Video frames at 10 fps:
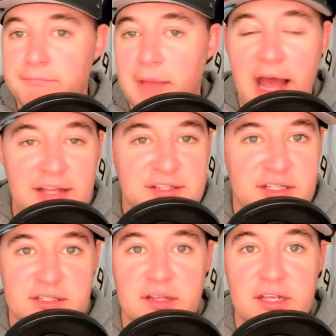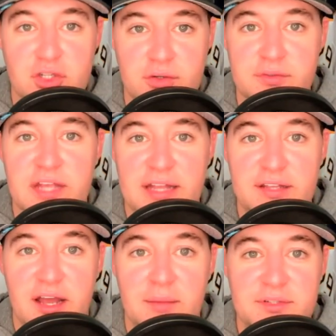has its issues at
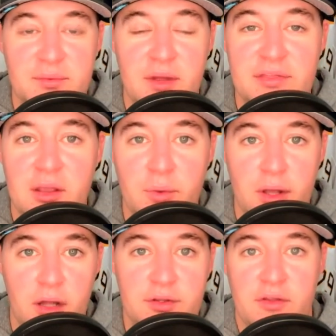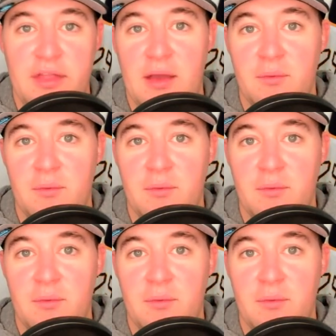times. And I think we all know that.